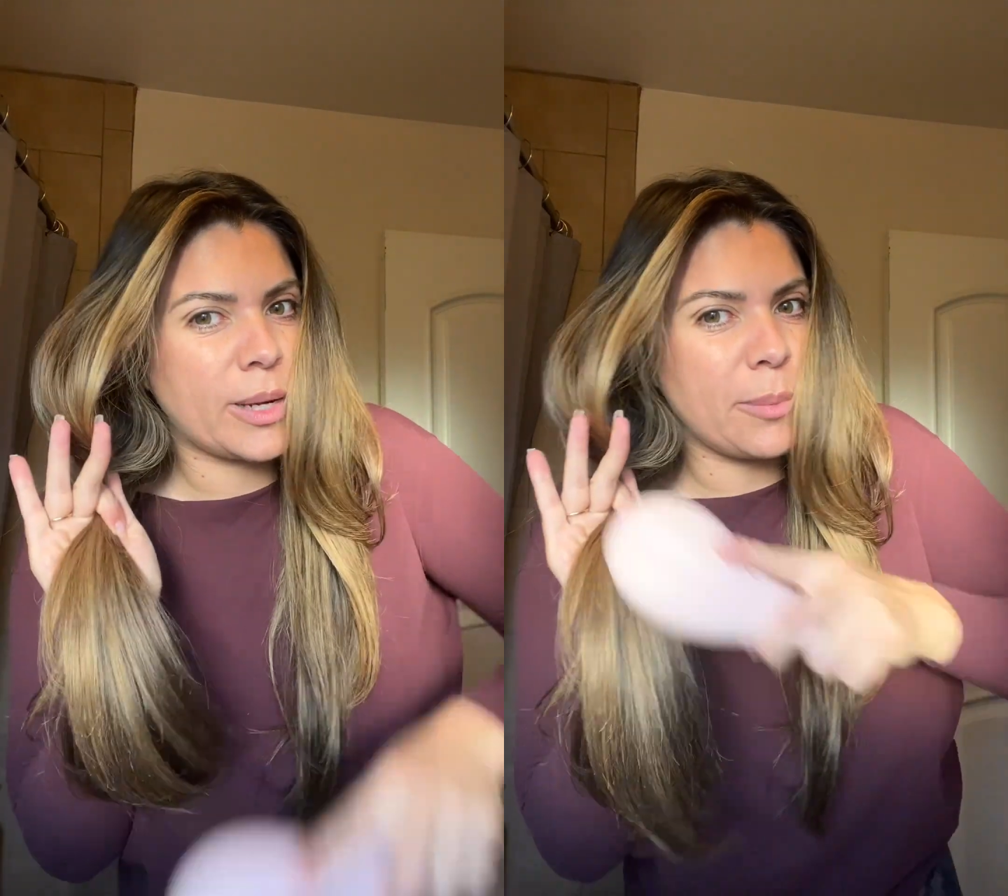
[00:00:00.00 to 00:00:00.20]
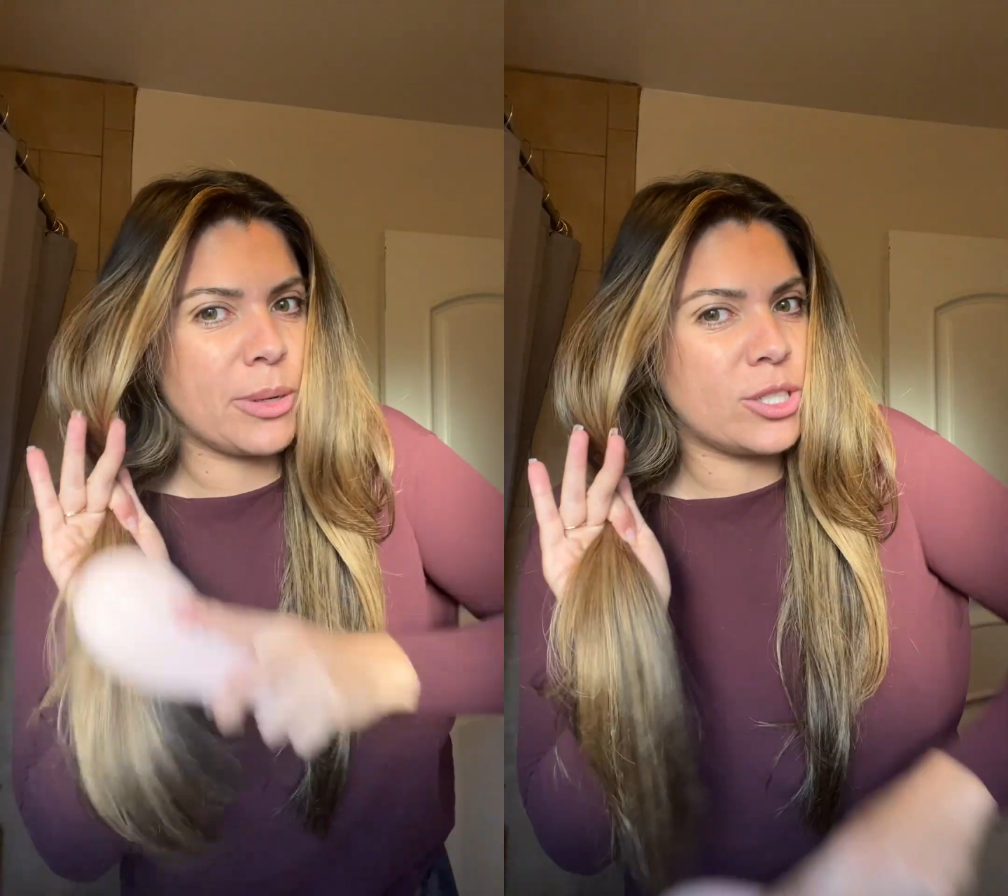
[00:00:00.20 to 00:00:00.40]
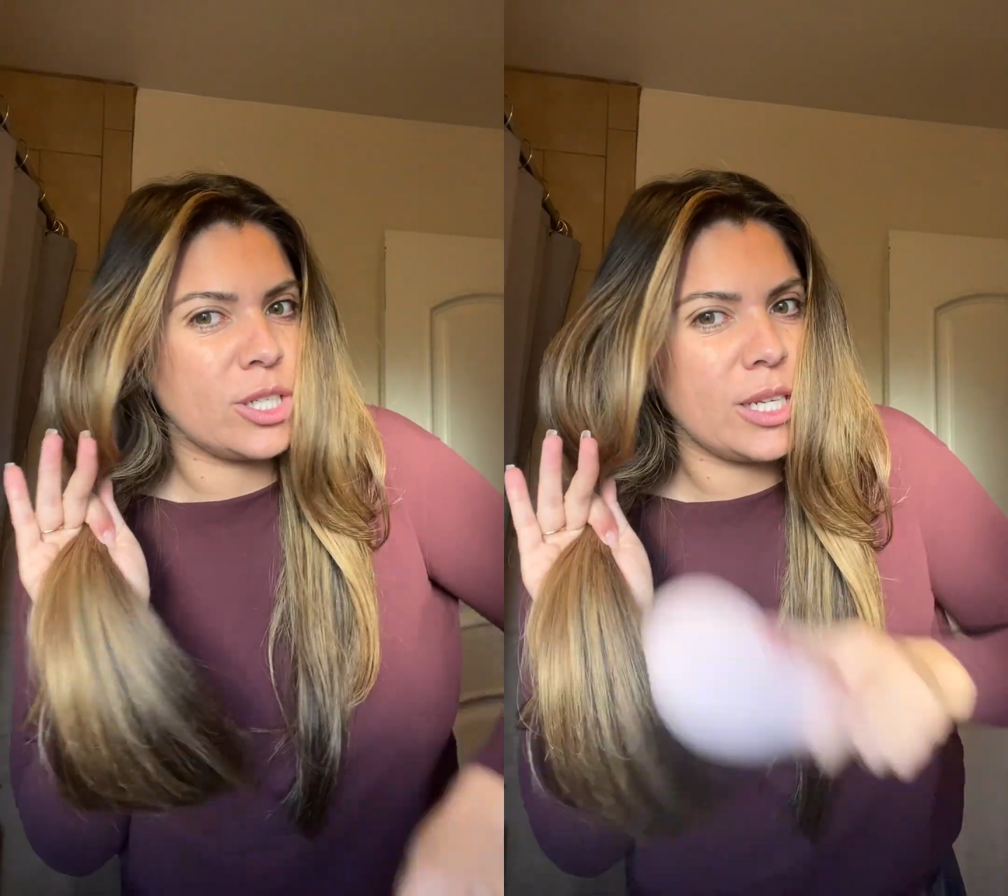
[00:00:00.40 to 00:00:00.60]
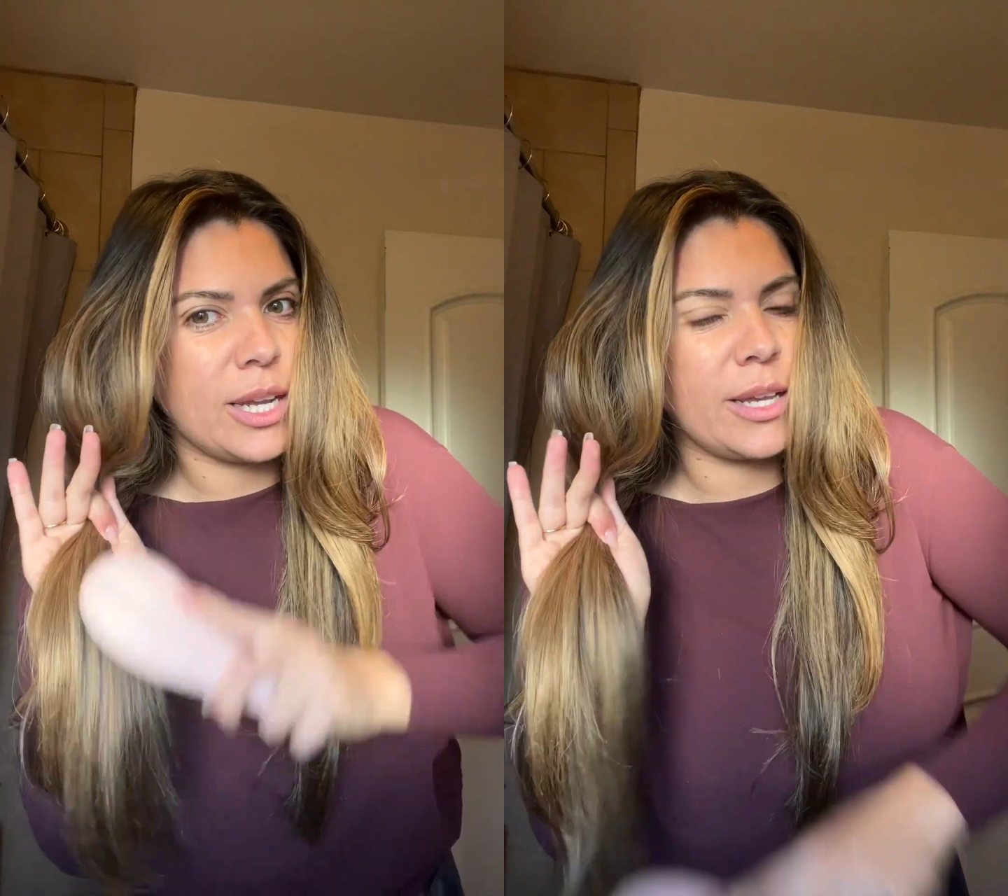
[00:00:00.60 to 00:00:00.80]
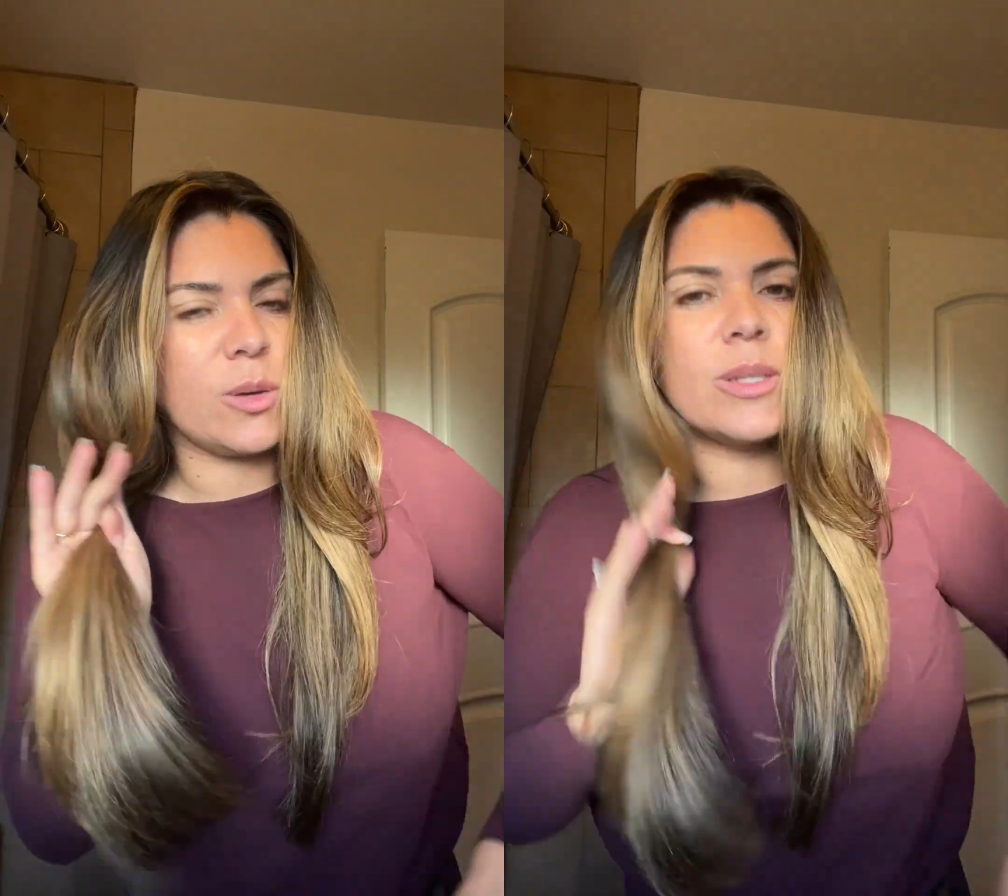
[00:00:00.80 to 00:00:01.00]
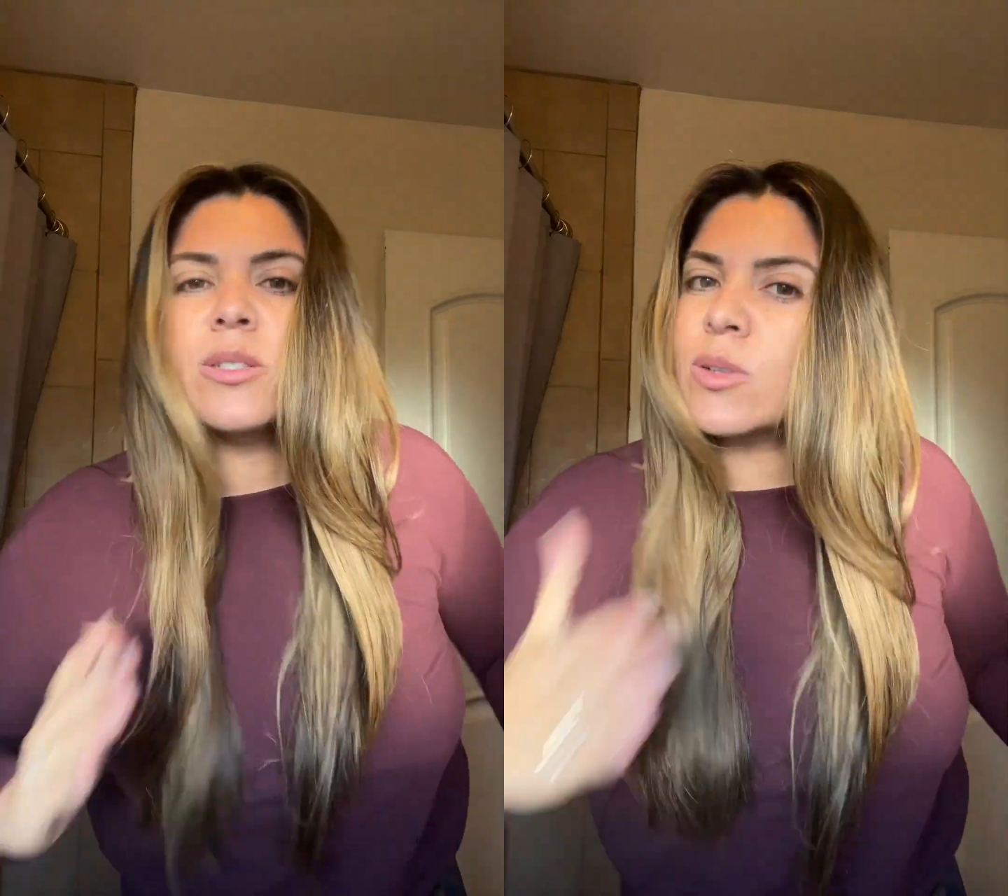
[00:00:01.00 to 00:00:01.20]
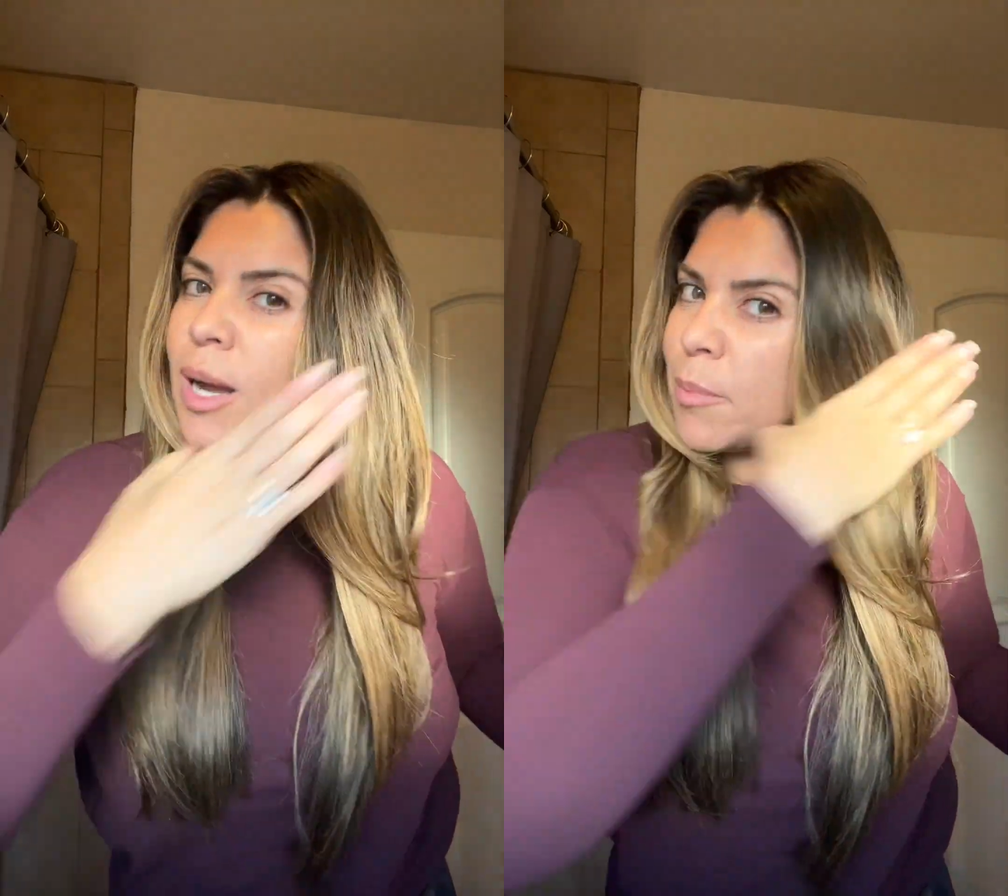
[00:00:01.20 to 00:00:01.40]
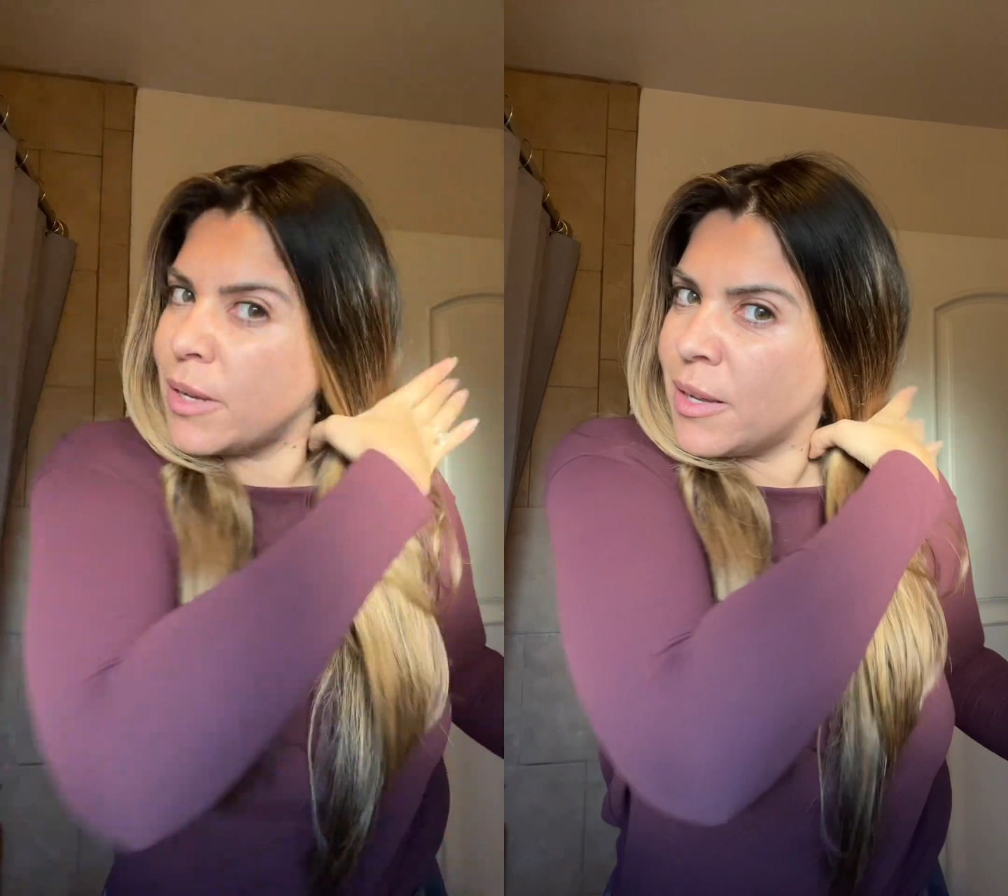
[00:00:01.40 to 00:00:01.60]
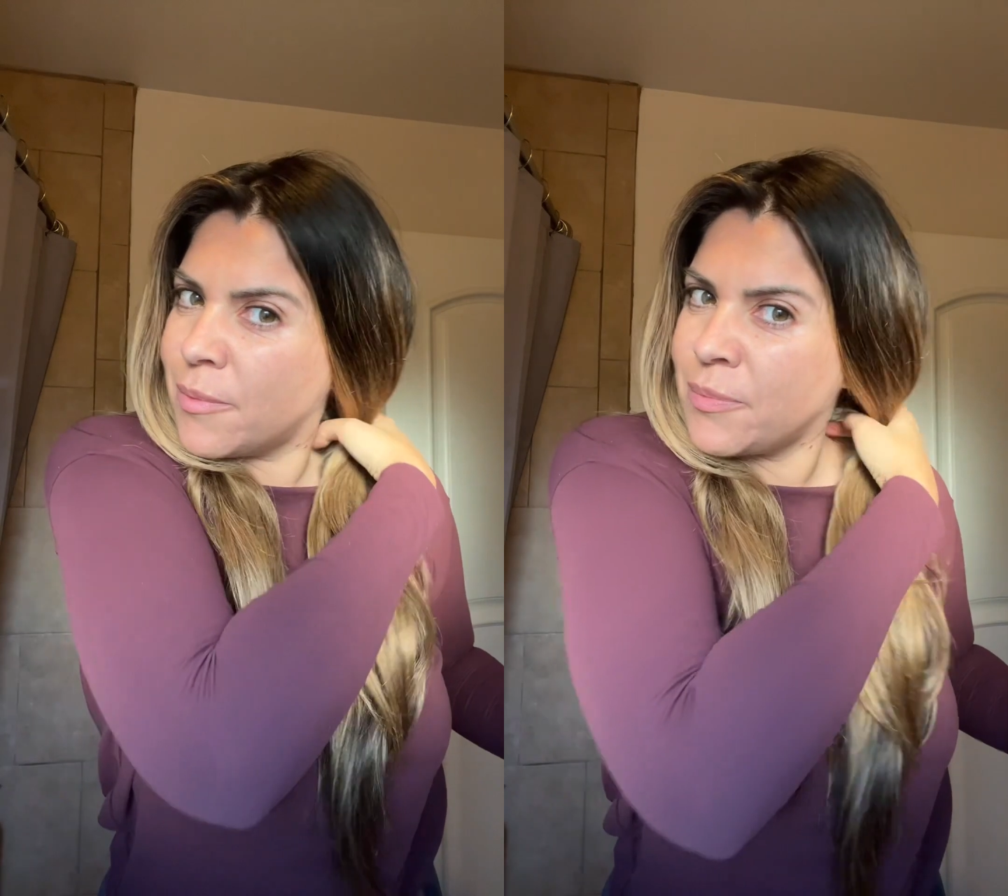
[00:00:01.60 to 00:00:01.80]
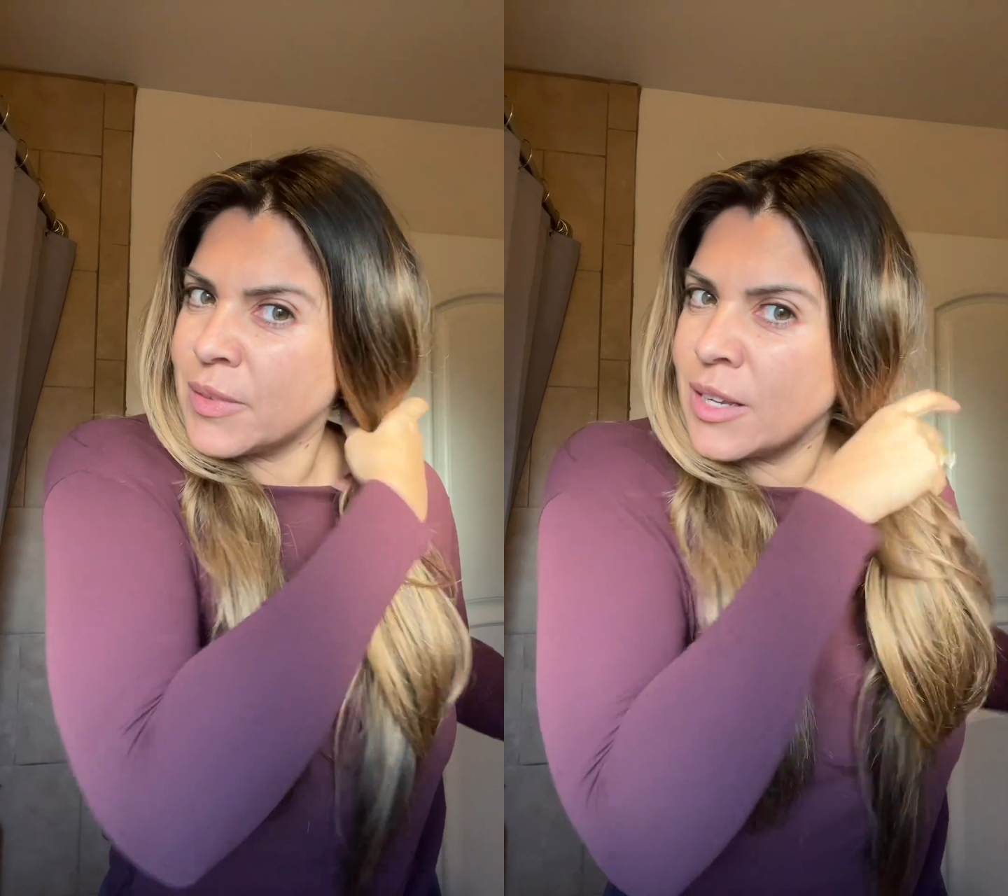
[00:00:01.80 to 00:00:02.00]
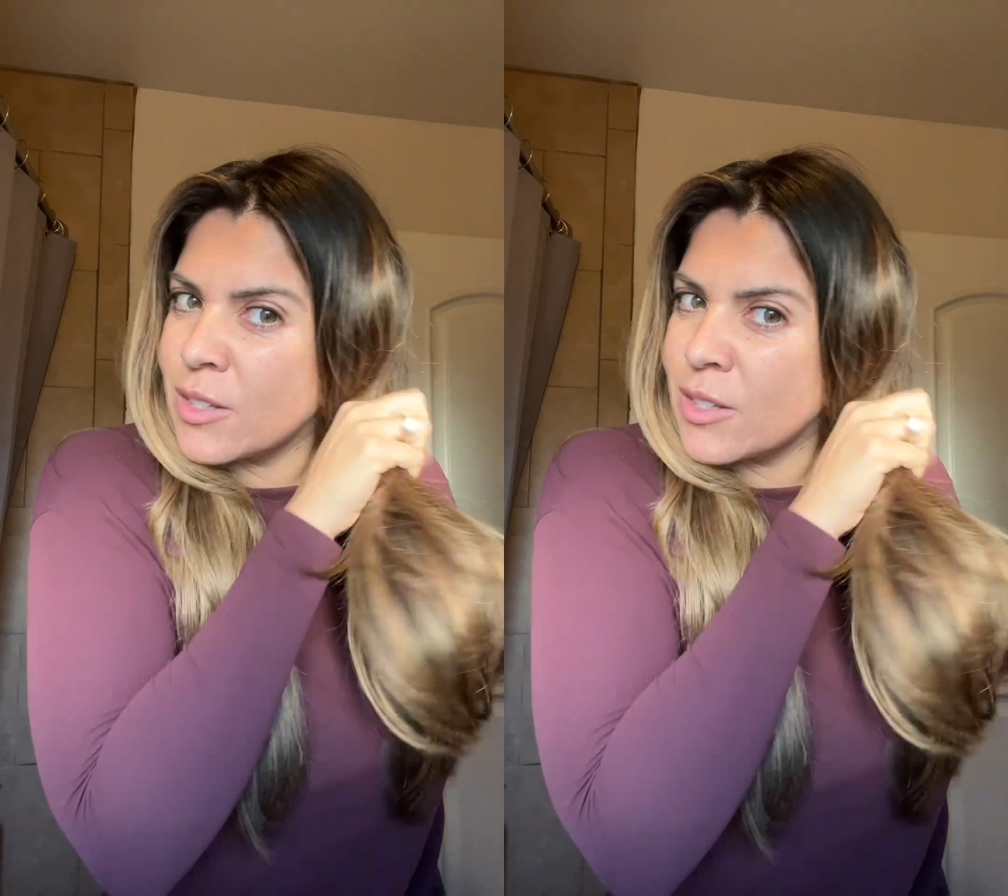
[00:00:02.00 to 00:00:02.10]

when I brush it, I always grab it